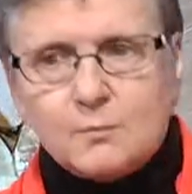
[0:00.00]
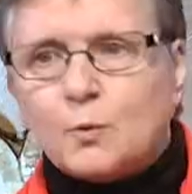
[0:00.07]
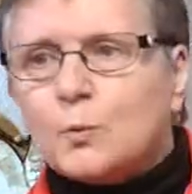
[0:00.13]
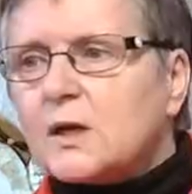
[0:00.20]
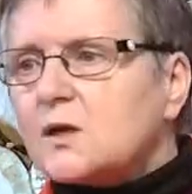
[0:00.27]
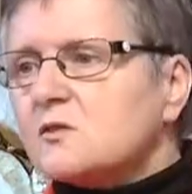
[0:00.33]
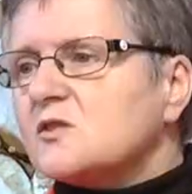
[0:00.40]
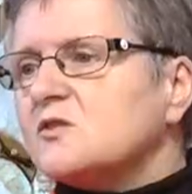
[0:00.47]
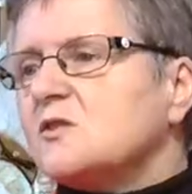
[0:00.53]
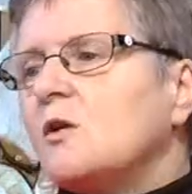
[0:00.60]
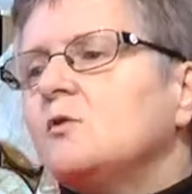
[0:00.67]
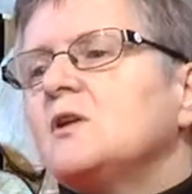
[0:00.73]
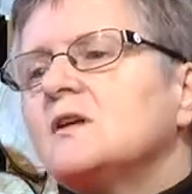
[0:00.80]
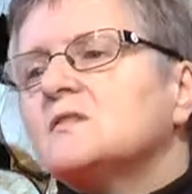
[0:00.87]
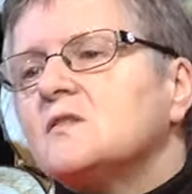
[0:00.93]
but we
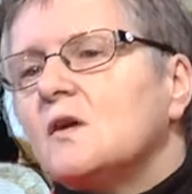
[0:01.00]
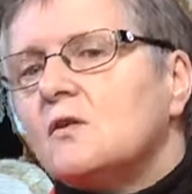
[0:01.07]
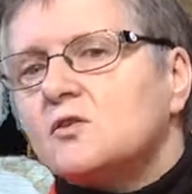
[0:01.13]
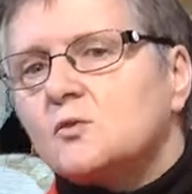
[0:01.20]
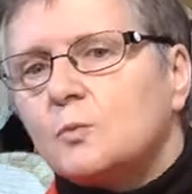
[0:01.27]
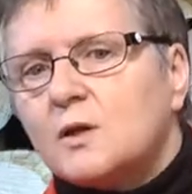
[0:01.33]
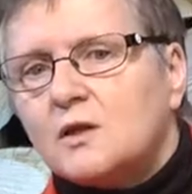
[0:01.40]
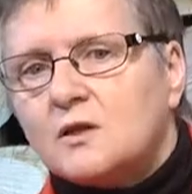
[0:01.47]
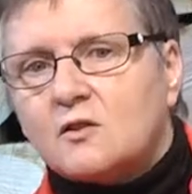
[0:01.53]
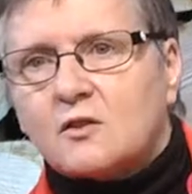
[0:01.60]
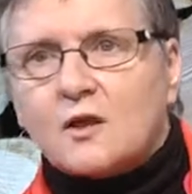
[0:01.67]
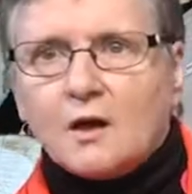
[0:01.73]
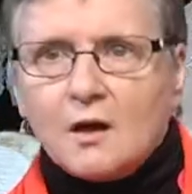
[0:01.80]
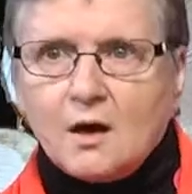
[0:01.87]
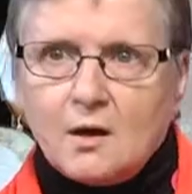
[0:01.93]
consoled ourselves with
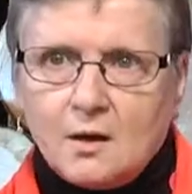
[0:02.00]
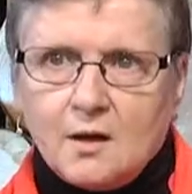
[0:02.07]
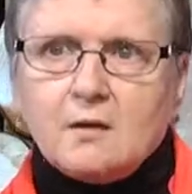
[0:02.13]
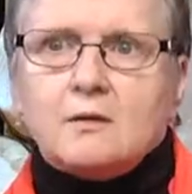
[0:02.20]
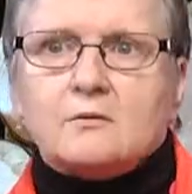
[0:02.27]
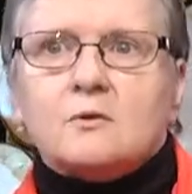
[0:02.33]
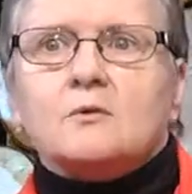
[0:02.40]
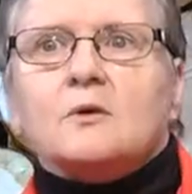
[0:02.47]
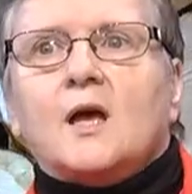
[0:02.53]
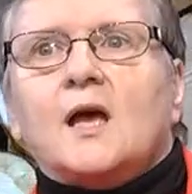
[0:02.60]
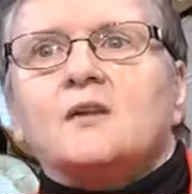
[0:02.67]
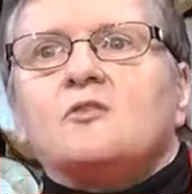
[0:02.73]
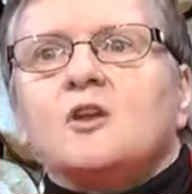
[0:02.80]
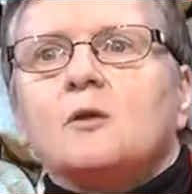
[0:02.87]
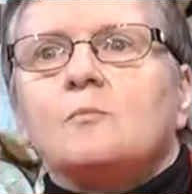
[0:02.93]
our
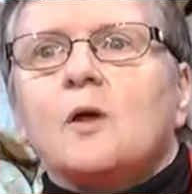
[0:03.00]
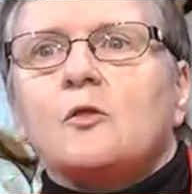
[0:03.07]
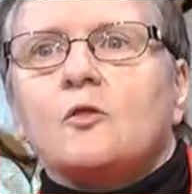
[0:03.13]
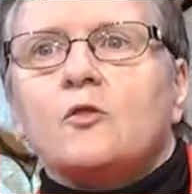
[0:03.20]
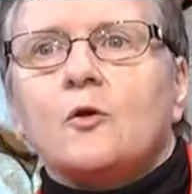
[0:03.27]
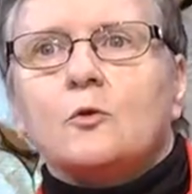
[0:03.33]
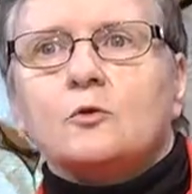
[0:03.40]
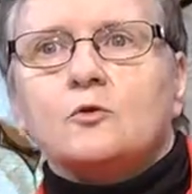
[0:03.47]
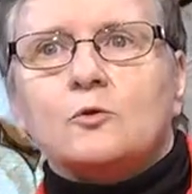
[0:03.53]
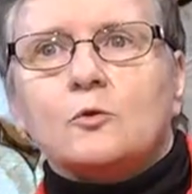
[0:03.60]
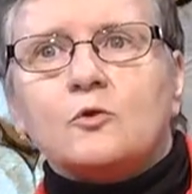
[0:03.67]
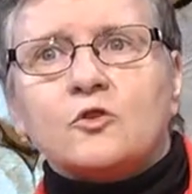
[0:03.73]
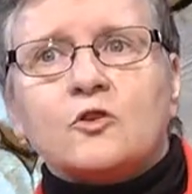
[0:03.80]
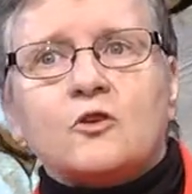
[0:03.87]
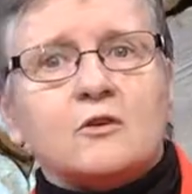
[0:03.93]
18 month old
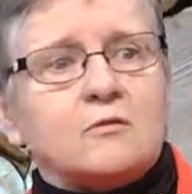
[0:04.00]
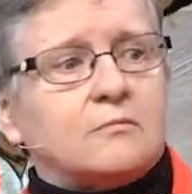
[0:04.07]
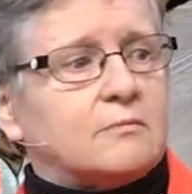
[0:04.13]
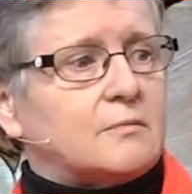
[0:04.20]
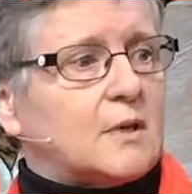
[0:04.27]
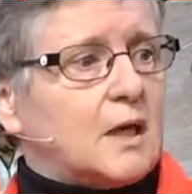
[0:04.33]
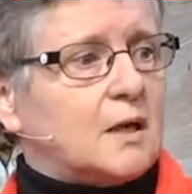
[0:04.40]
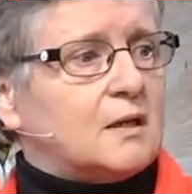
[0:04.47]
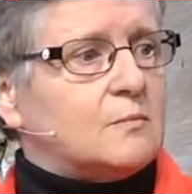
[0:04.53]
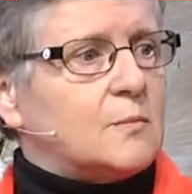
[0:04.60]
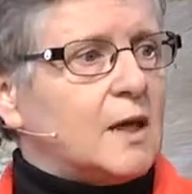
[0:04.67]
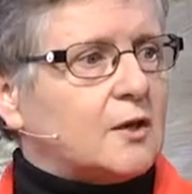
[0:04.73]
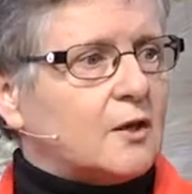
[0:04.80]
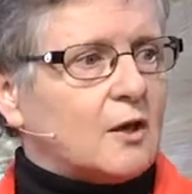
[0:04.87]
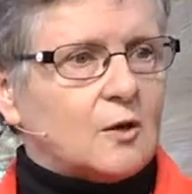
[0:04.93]
daughter and the
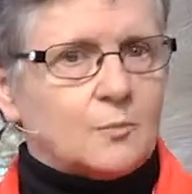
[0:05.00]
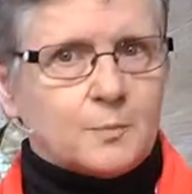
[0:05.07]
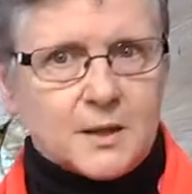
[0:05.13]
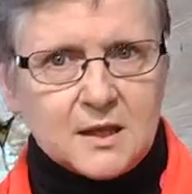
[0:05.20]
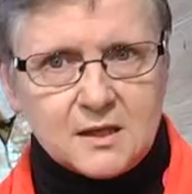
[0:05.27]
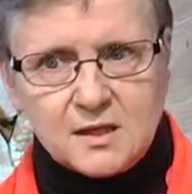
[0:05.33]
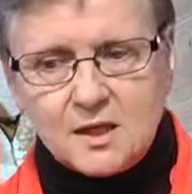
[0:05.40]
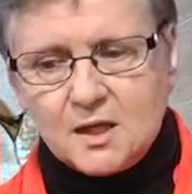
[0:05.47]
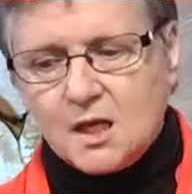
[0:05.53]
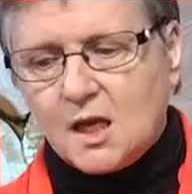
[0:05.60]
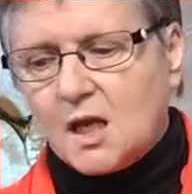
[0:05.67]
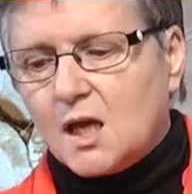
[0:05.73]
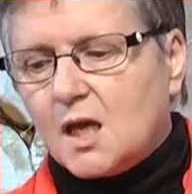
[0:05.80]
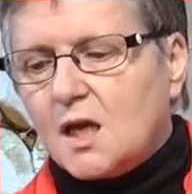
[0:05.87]
medical opinion